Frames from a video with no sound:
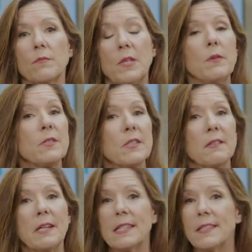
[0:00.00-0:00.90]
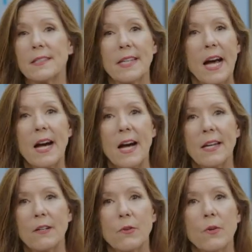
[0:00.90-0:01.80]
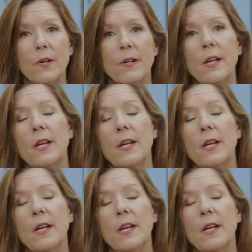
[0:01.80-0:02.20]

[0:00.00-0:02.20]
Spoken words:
He was the nicest guy," or